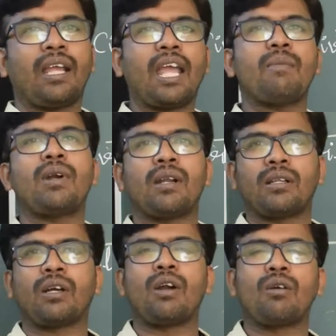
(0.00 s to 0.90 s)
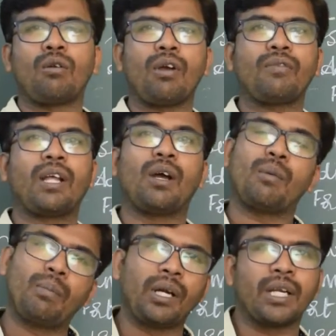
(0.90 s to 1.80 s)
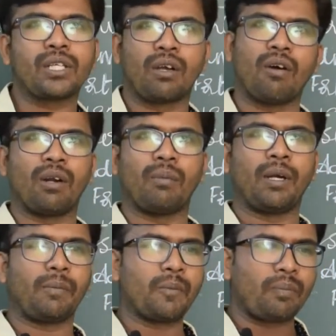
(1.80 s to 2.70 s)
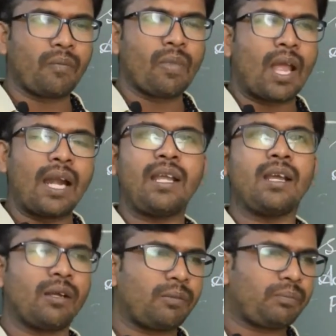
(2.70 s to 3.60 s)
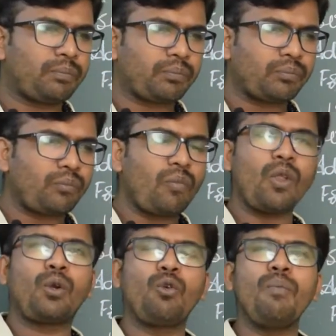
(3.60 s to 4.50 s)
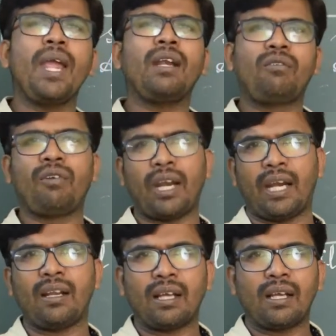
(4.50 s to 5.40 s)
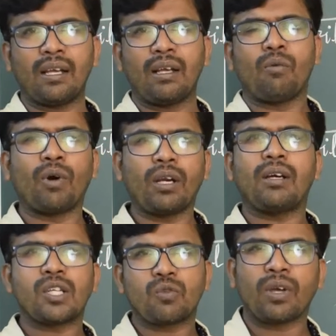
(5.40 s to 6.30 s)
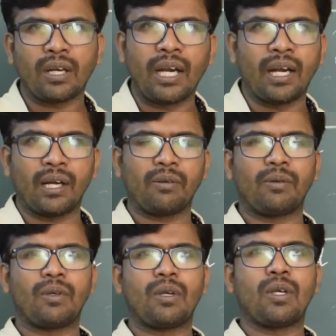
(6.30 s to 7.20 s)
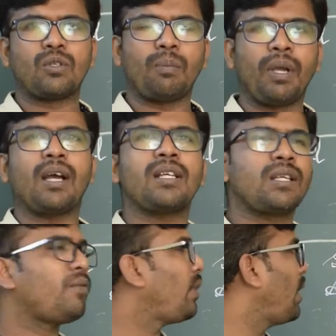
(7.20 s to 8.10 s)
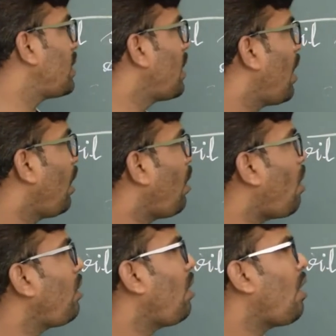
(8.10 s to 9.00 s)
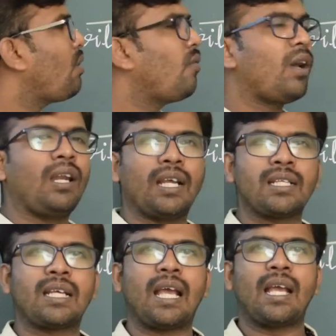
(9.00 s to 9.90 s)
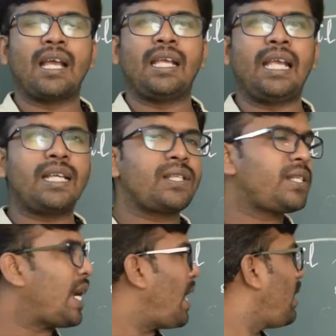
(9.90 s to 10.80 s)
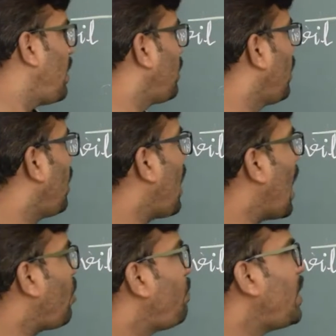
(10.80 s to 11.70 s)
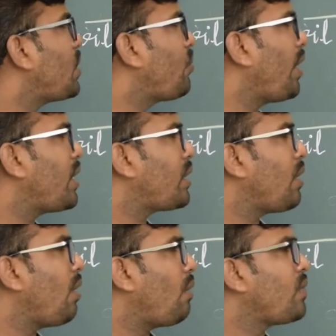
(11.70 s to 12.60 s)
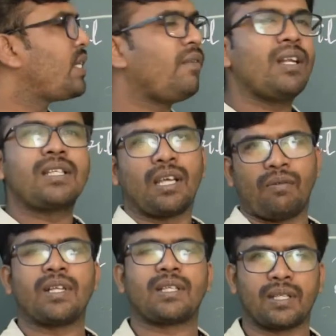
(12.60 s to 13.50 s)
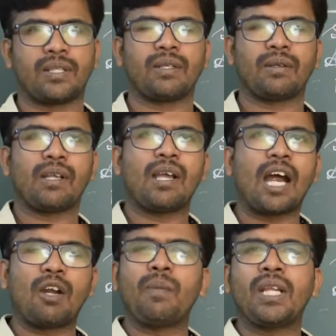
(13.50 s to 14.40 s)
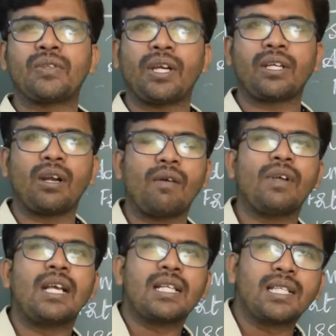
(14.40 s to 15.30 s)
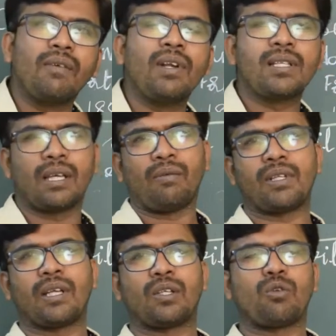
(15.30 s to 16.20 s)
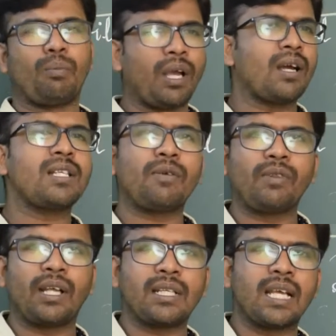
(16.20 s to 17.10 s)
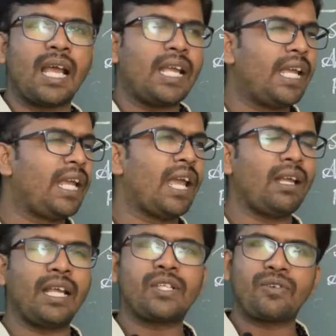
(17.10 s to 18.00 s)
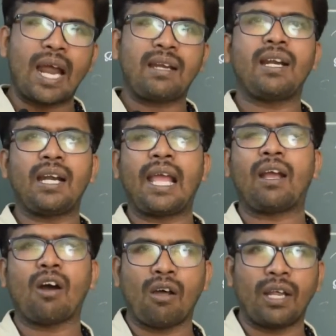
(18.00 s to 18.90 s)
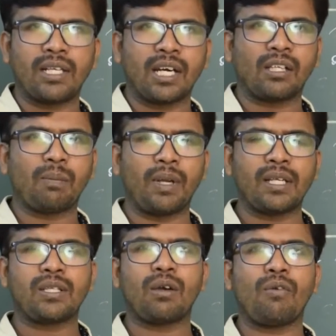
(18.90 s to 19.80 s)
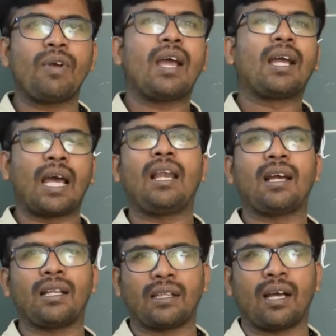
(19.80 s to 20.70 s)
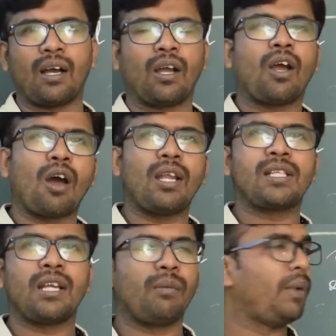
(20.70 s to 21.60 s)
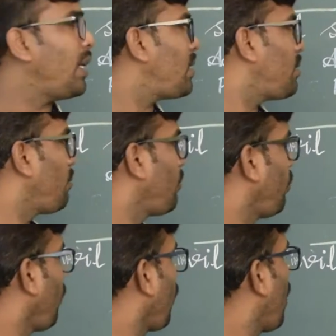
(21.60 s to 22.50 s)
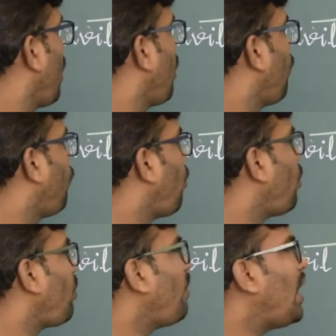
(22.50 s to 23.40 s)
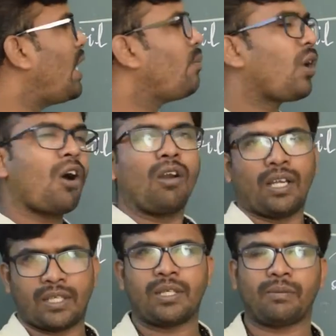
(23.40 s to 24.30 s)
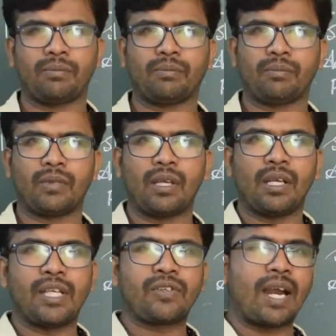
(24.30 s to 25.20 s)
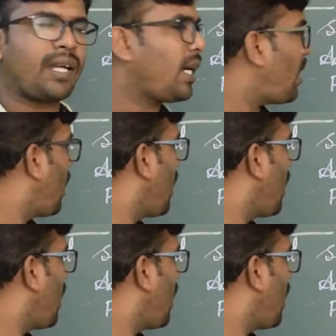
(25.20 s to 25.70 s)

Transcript: came under the control of the British government. And here, to make trade, workers were needed. So because of this, Lord Cornwallis, he started the administration of civil services. Administration of civil services. So because of this, he started a college at the place of Calcutta. College name is Fort William College. He started